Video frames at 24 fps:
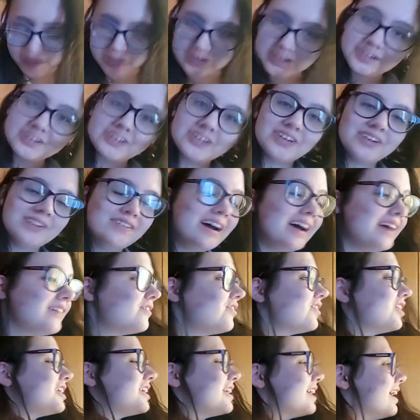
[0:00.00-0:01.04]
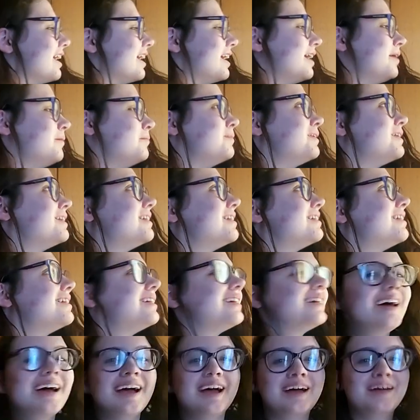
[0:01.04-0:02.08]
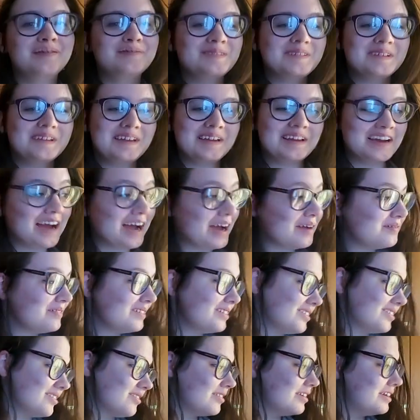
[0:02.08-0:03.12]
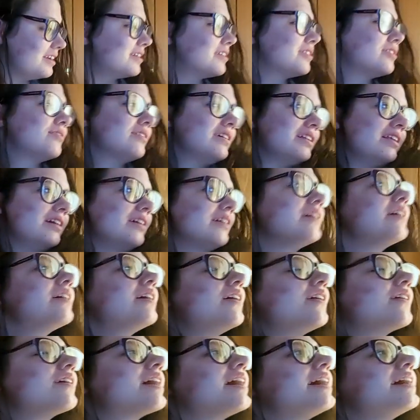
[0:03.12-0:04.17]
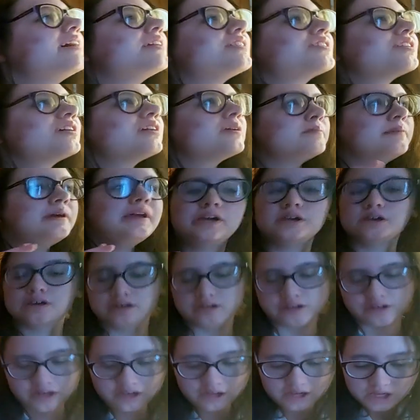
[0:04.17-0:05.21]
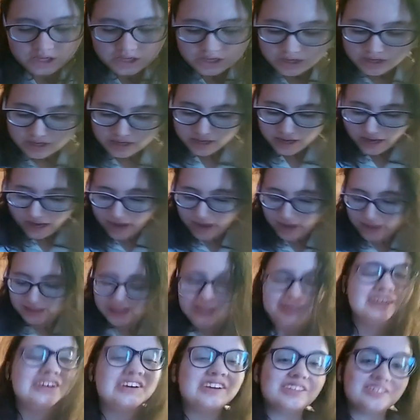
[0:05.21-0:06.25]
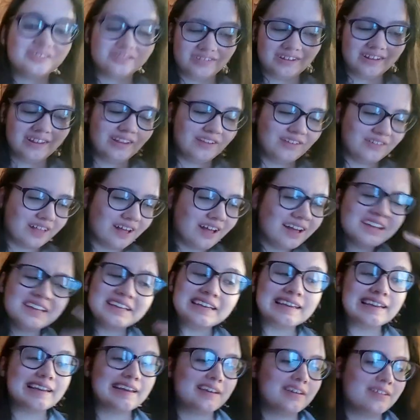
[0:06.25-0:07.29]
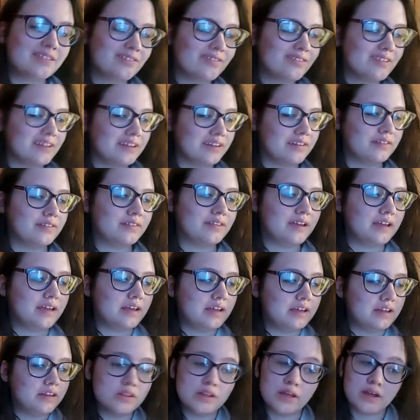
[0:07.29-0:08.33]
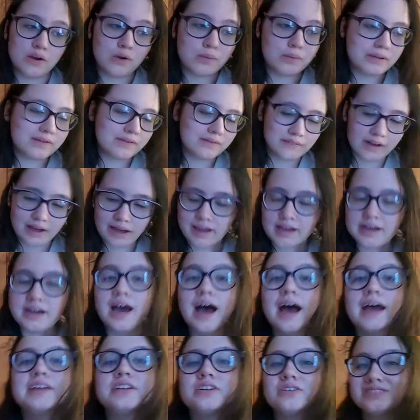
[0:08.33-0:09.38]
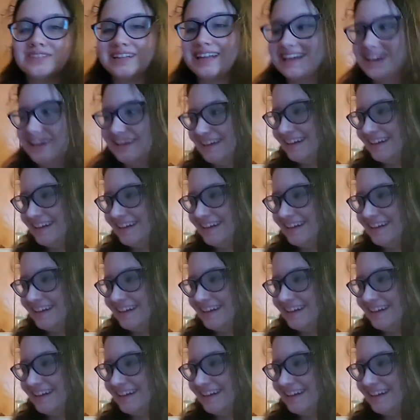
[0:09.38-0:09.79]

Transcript: you know, every time I'm like, I'm gonna read a thriller, okay? It's gonna be good. I like thrillers. I can like thrillers. It, it'll be fine. I don't like